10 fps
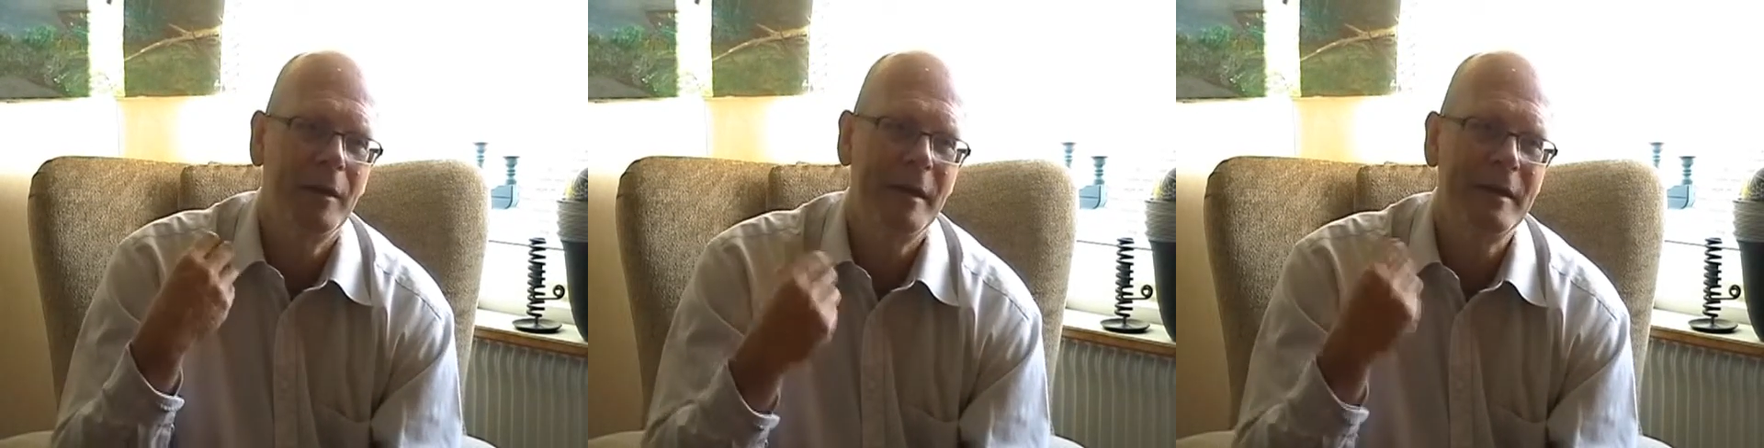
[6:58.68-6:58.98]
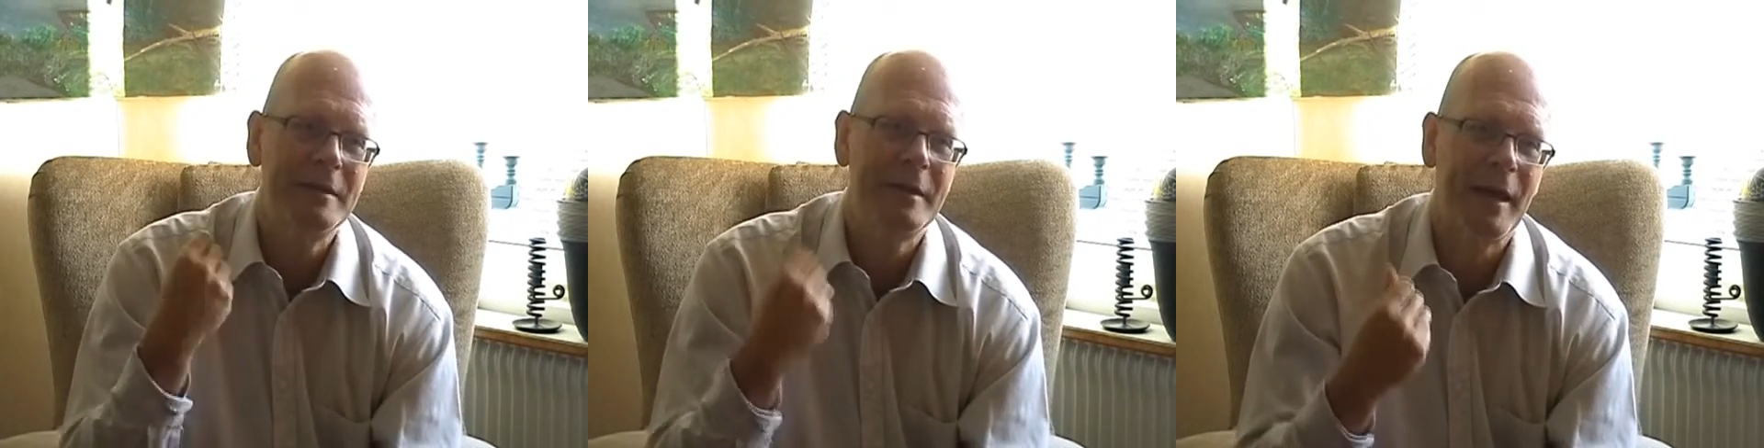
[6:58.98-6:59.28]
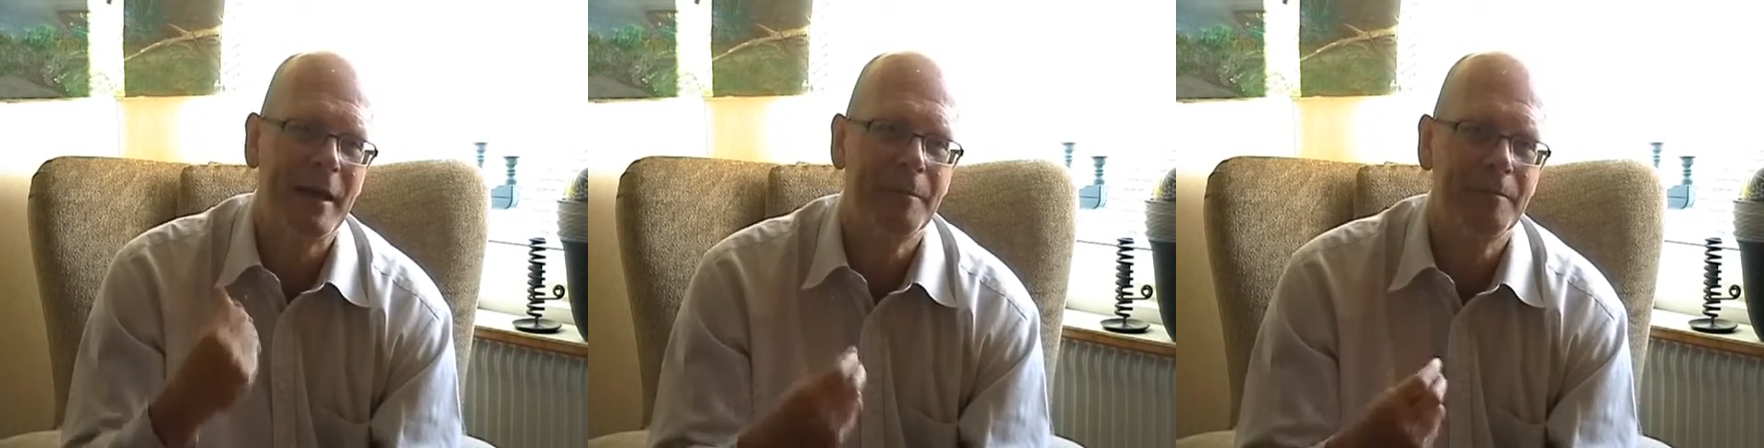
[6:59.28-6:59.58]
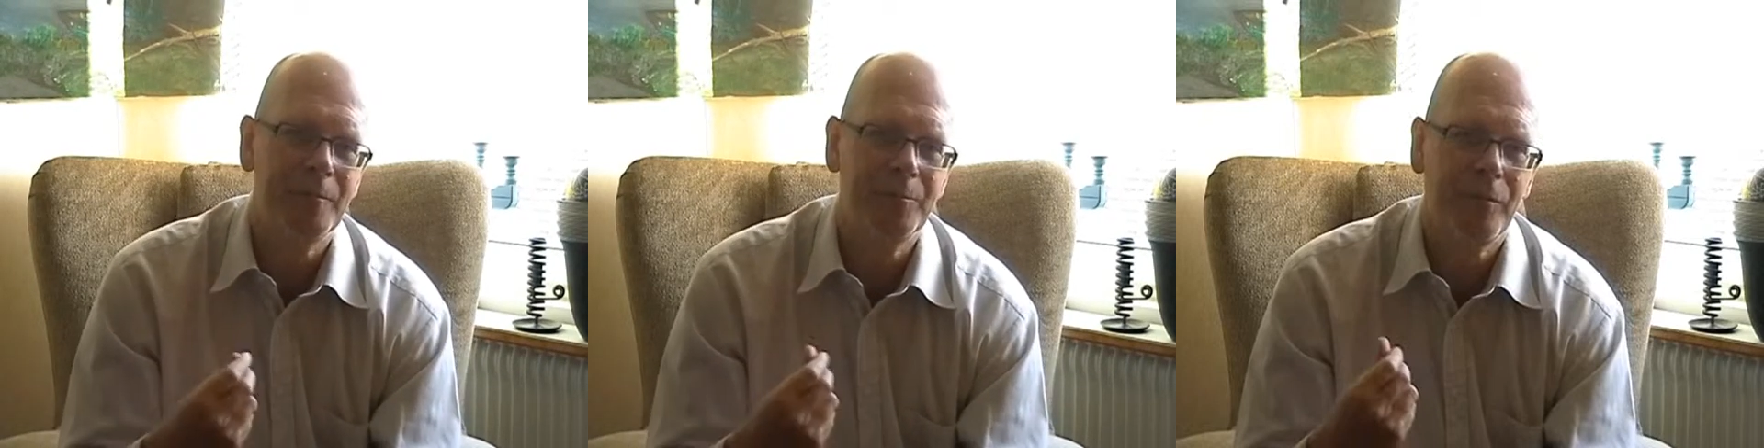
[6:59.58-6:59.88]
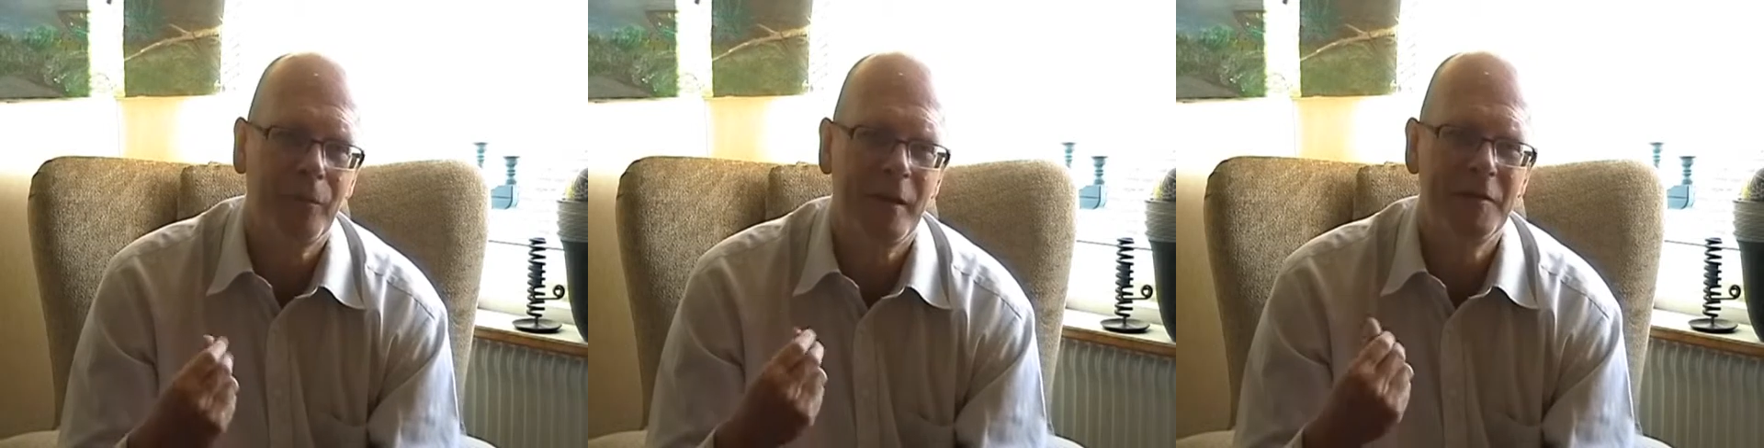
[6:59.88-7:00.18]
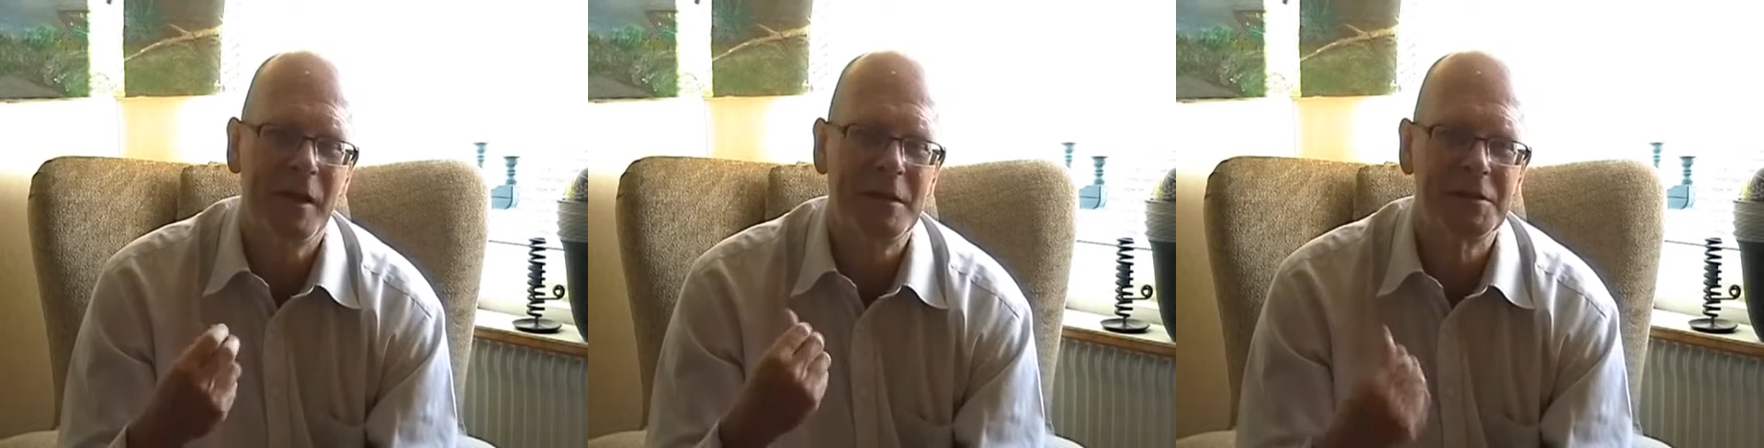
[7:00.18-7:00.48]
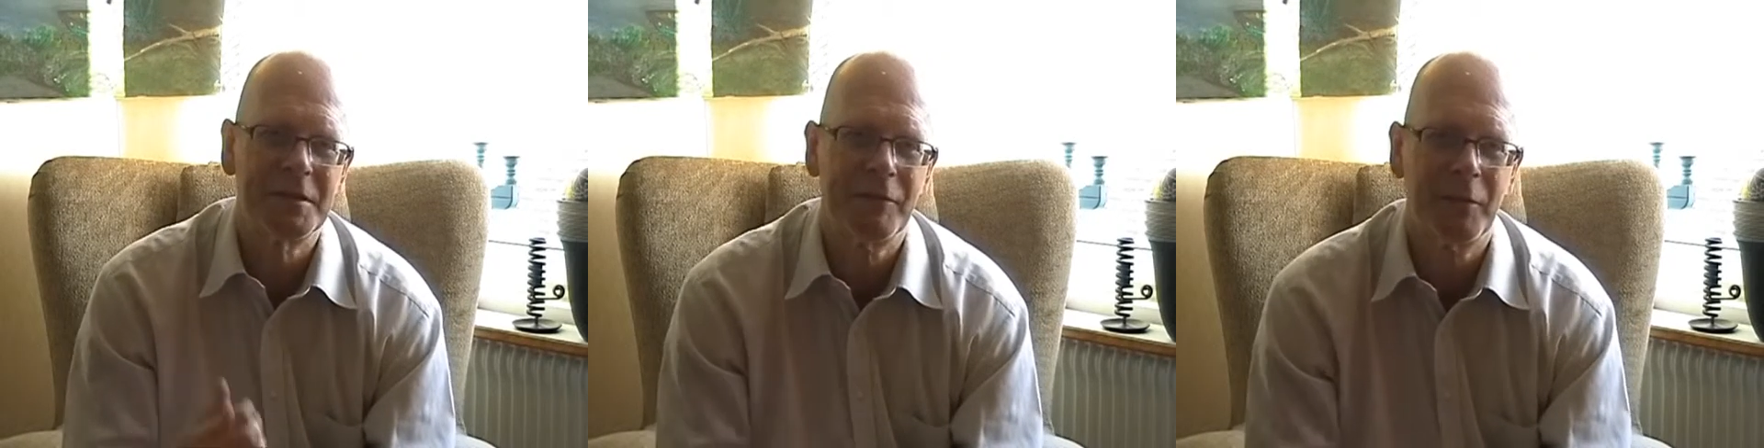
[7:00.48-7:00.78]
heat and
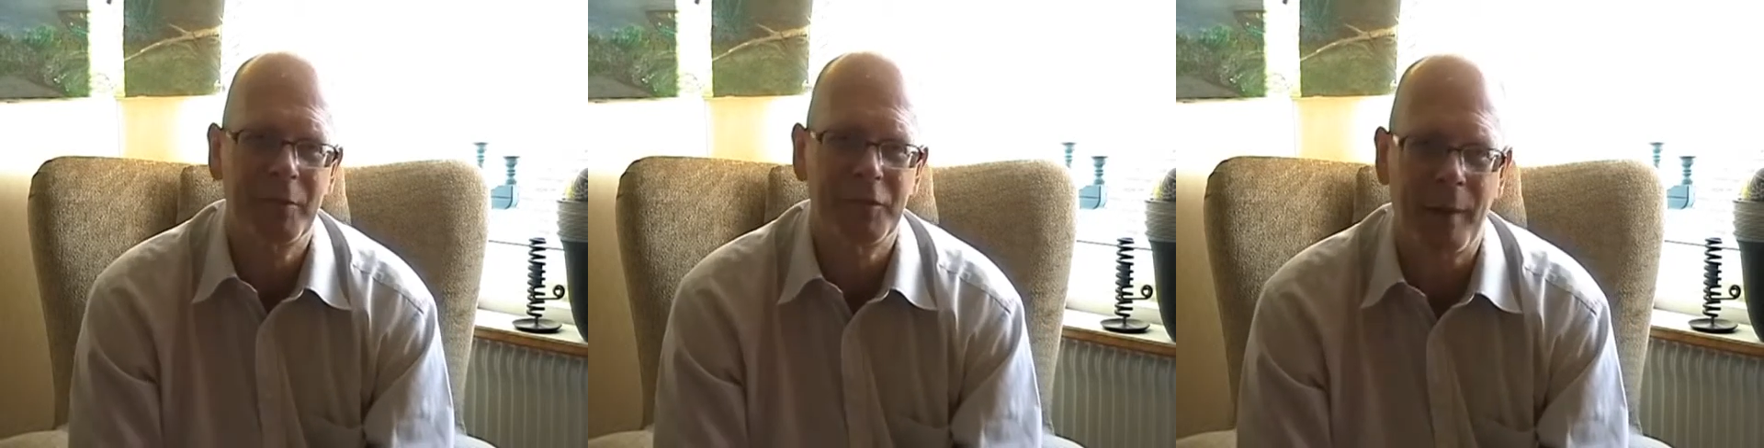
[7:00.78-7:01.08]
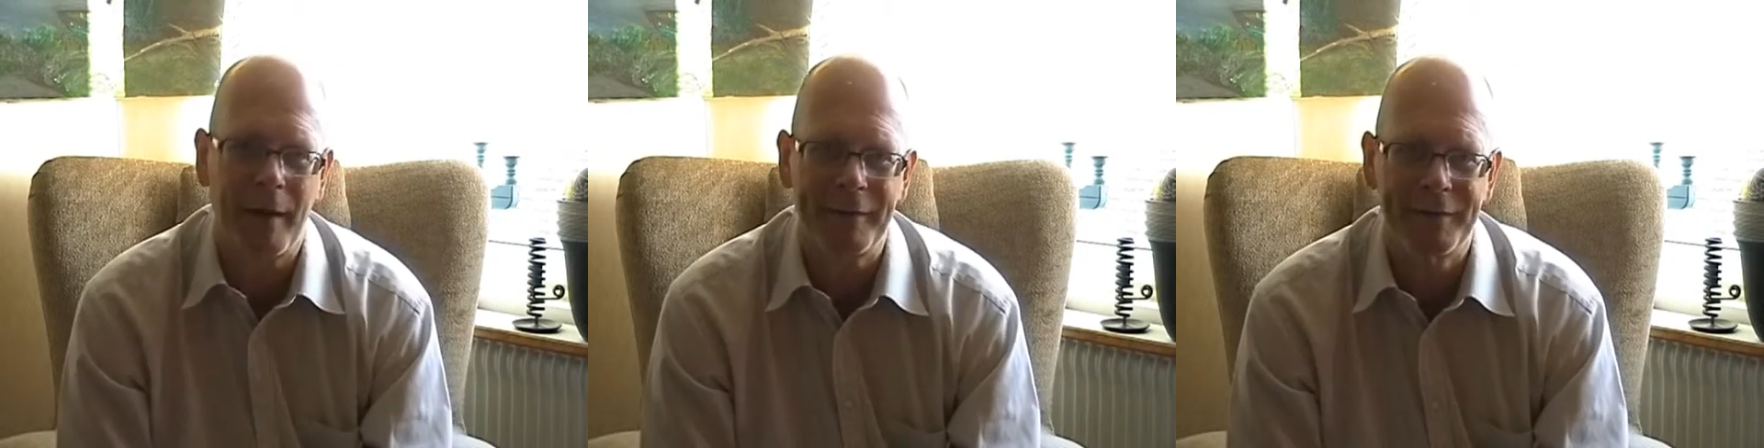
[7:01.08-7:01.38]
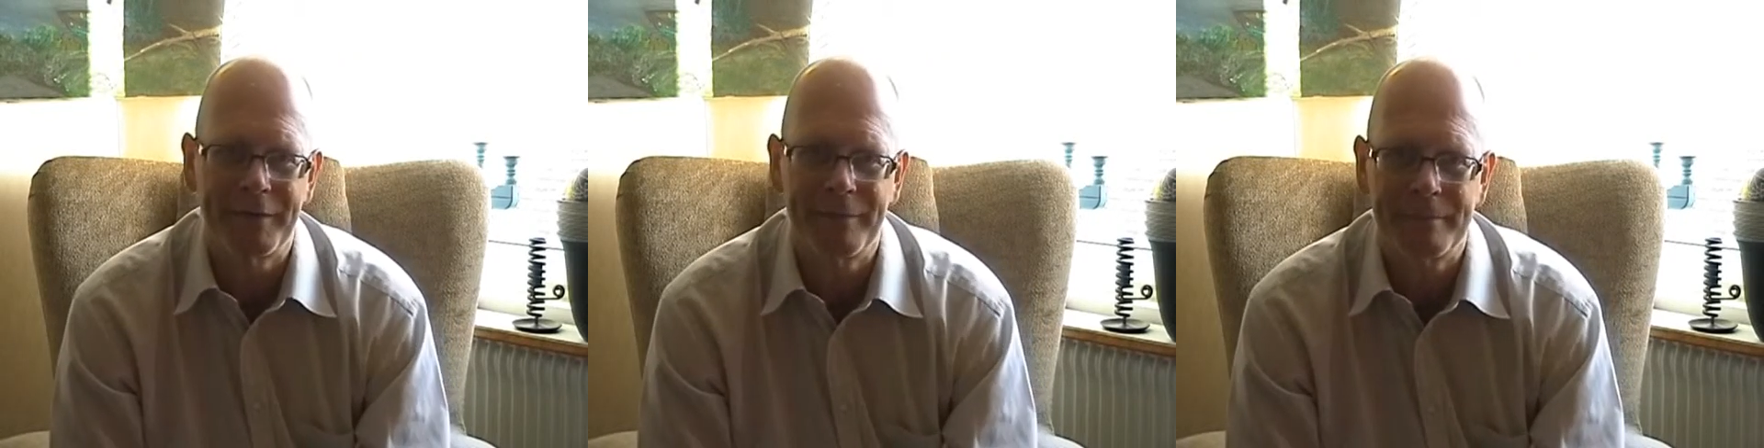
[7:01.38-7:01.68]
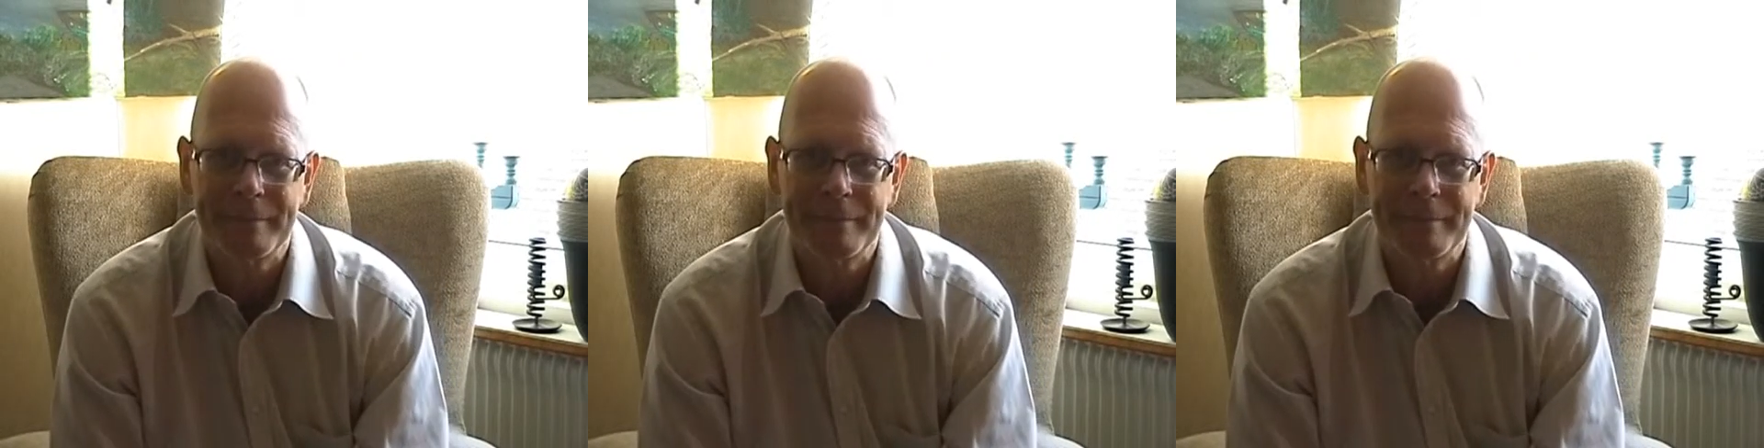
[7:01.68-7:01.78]
intensity from the spice.